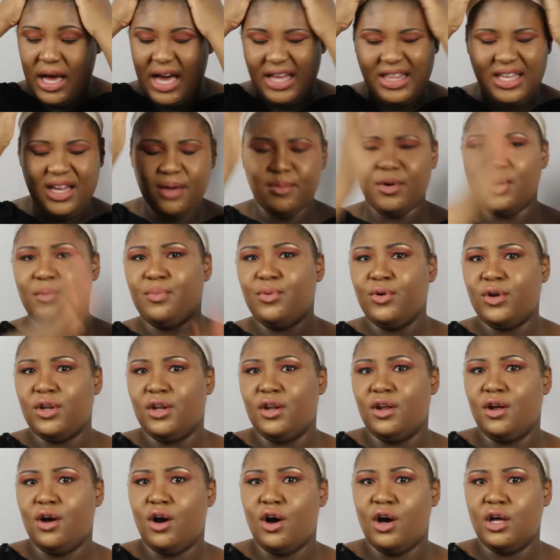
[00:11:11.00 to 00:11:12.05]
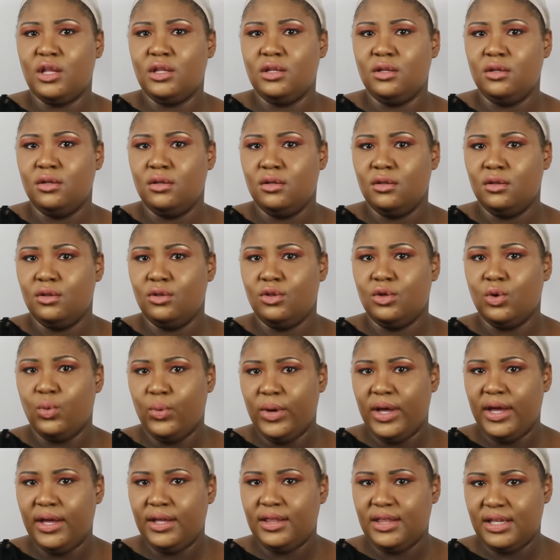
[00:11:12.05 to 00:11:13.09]
I think I'm going to put it on the
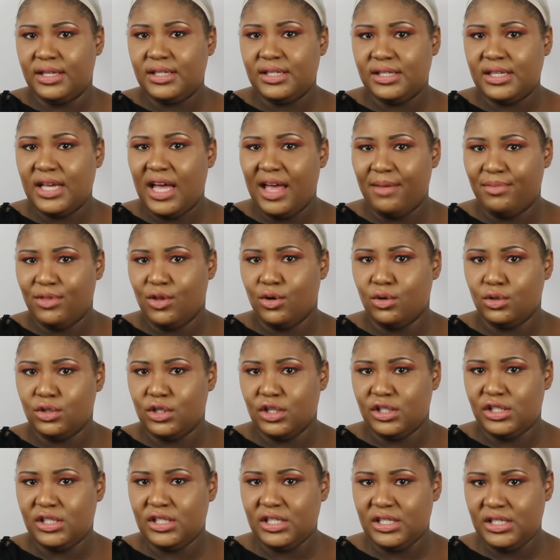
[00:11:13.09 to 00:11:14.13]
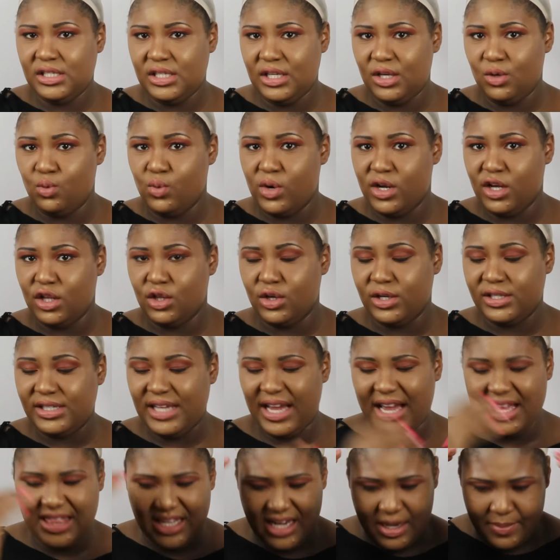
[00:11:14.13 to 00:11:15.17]
wig this time, though, just to see what it looks
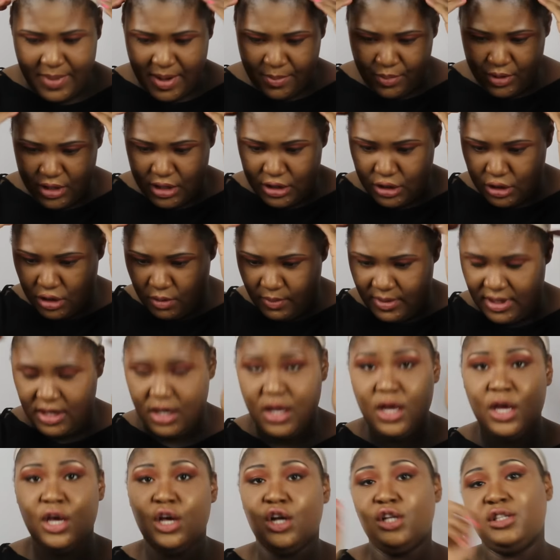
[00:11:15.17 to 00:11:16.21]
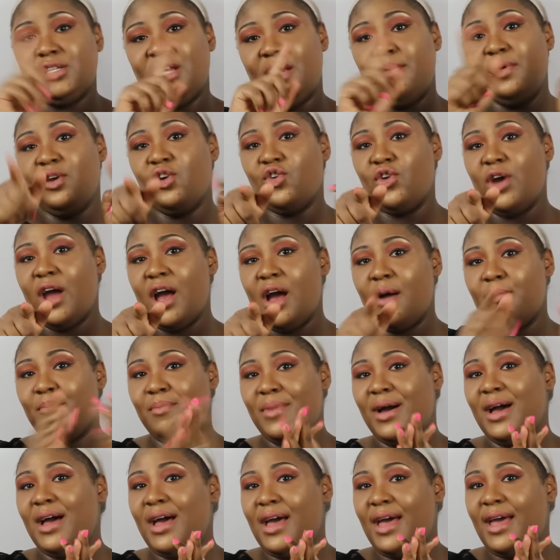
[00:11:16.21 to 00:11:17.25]
like. I think I might put a little bit. So let me grab
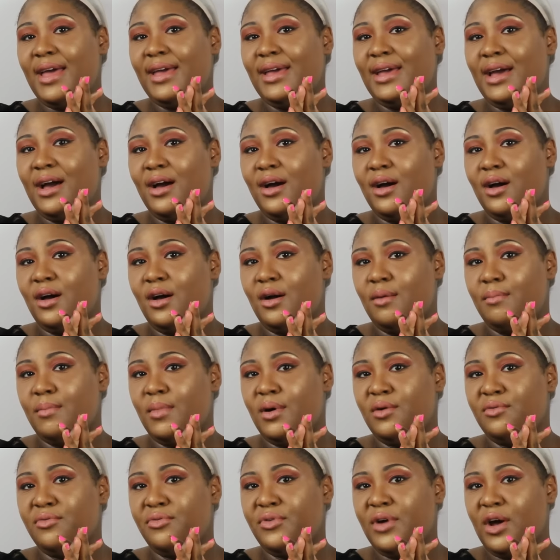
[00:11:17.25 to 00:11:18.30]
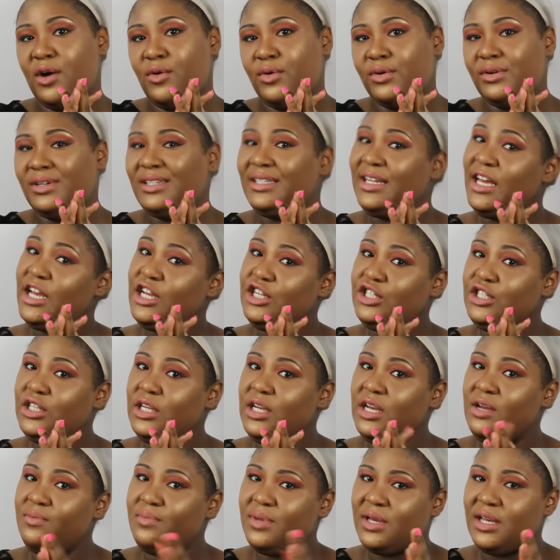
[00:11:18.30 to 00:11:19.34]
my um,
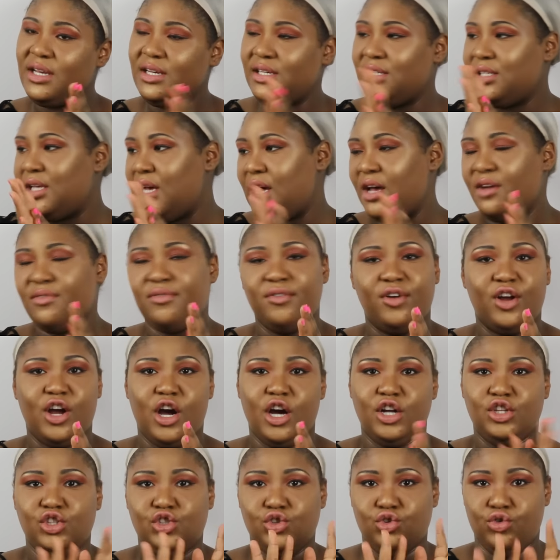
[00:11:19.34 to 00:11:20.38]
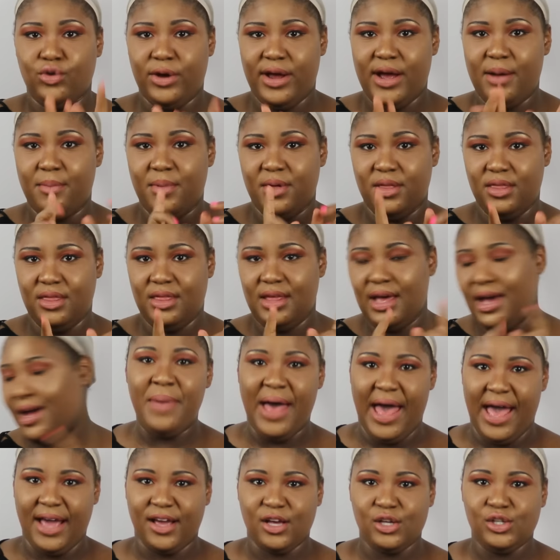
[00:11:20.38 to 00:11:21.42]
foundation, because I forgot to grab that. I'm
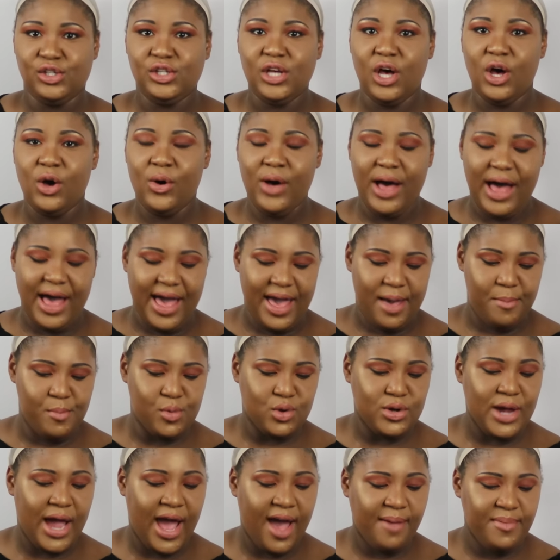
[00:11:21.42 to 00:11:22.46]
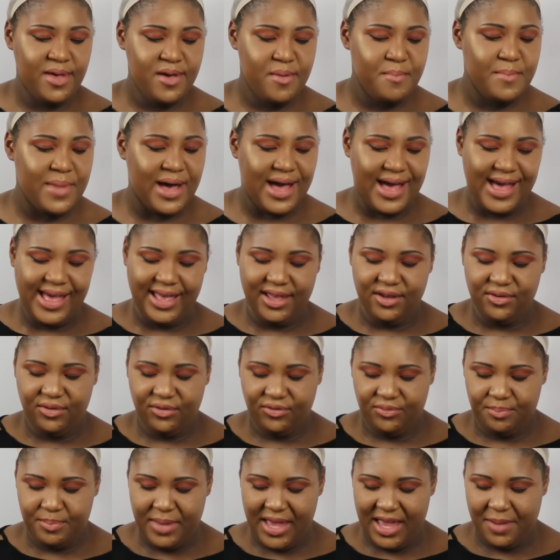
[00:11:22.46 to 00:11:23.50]
back. So I'm grabbing my
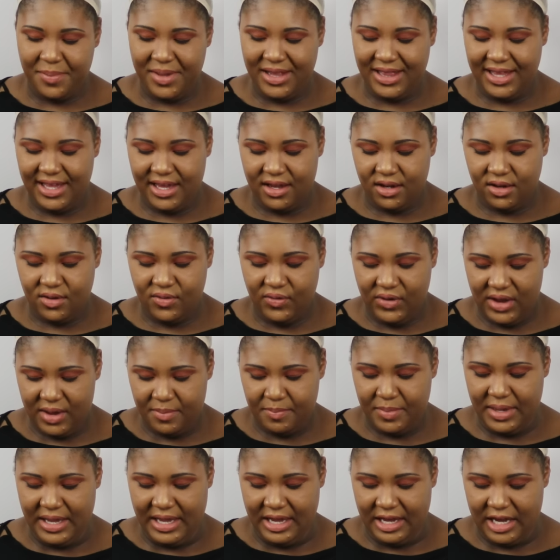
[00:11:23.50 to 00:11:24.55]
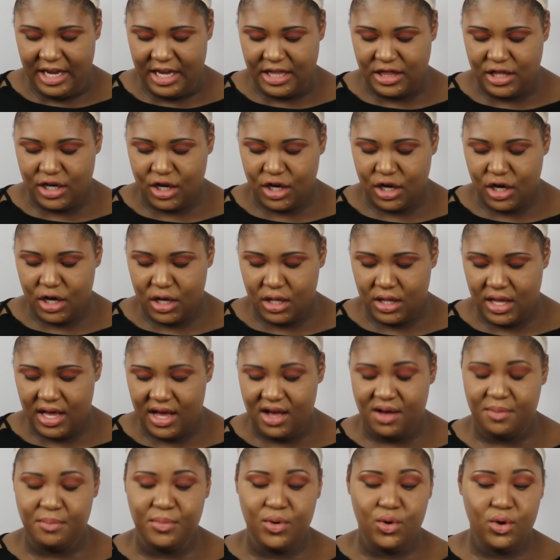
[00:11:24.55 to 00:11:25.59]
Maybelline Fit Me in the color,
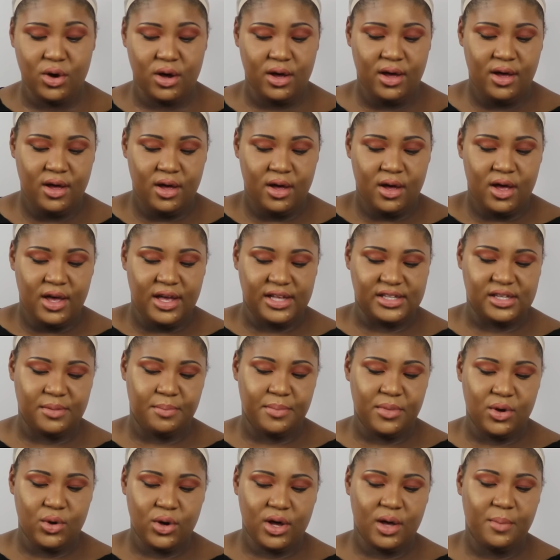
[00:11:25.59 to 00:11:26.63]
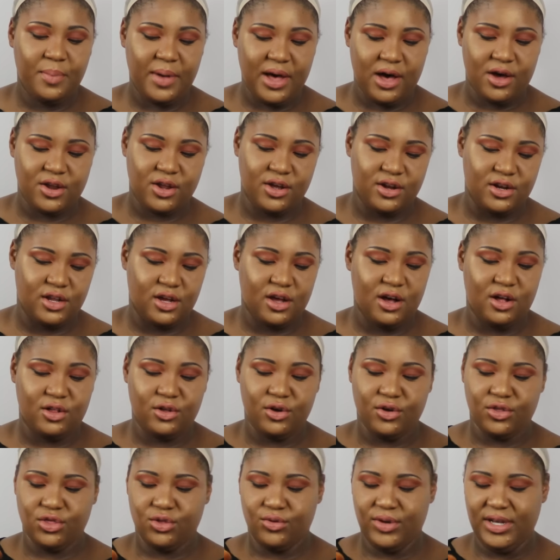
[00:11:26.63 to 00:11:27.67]
uh, mocha, it's a mocha powder in the
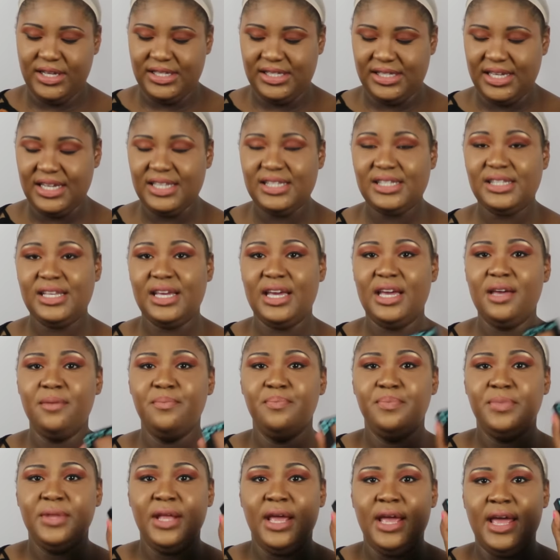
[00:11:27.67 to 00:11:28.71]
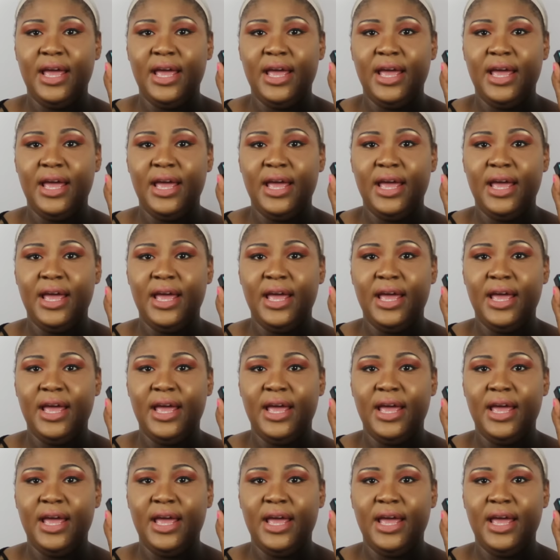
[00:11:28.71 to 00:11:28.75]
color three sixty.